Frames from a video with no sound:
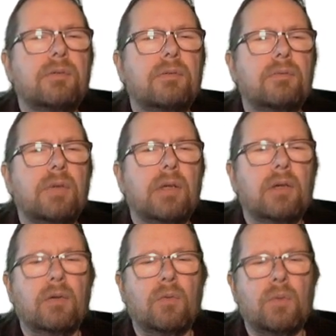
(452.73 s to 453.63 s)

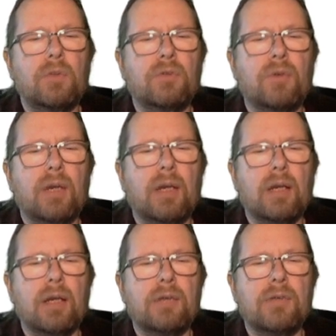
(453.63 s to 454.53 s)
video. We should
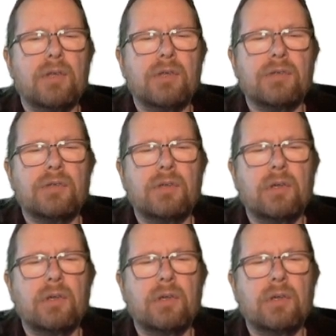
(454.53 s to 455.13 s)
recognize this